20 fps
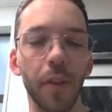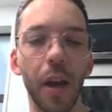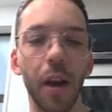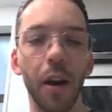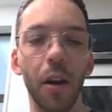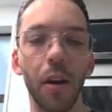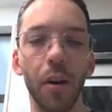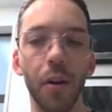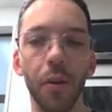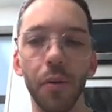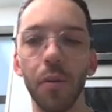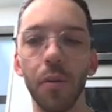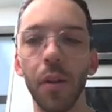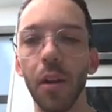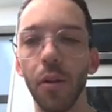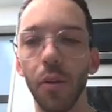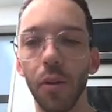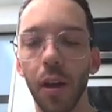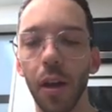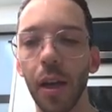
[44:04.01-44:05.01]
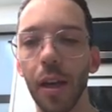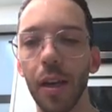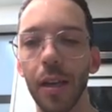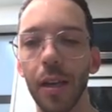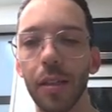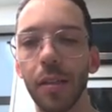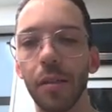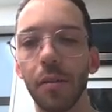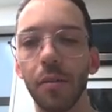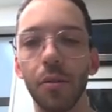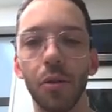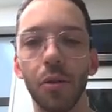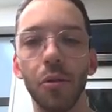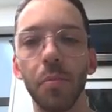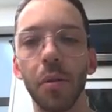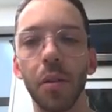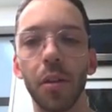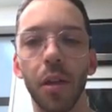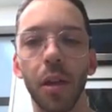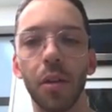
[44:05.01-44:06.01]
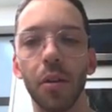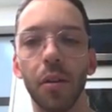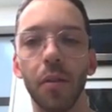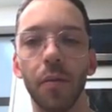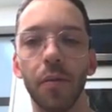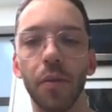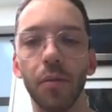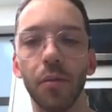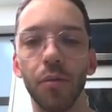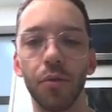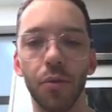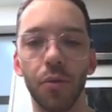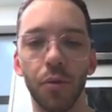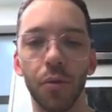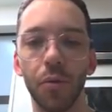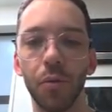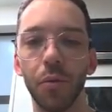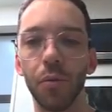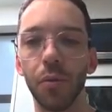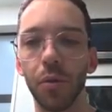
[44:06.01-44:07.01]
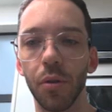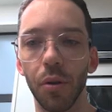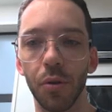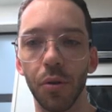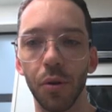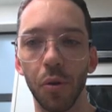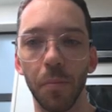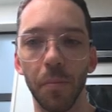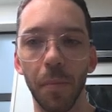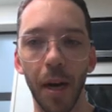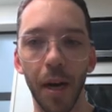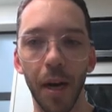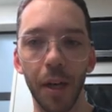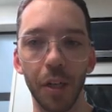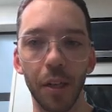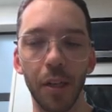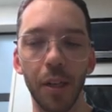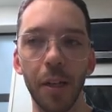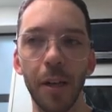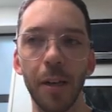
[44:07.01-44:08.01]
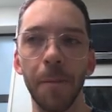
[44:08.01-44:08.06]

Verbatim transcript: They're only looking at less than 2% of your true surgical margin.